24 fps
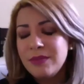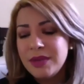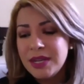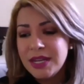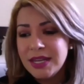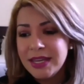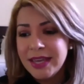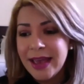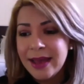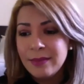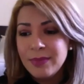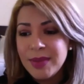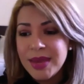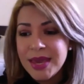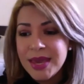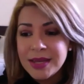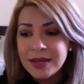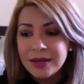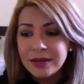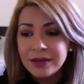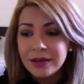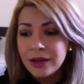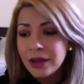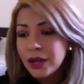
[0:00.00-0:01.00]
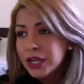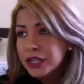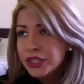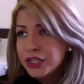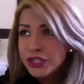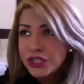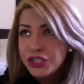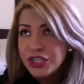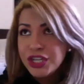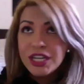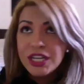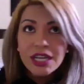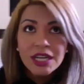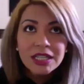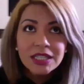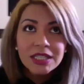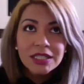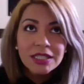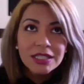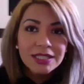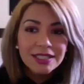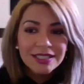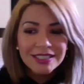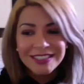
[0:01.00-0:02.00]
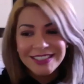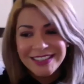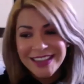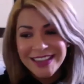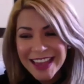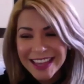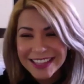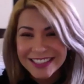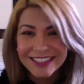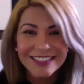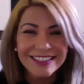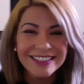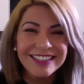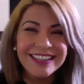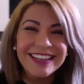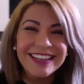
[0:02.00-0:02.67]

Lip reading: in a campaign. Genius, yes.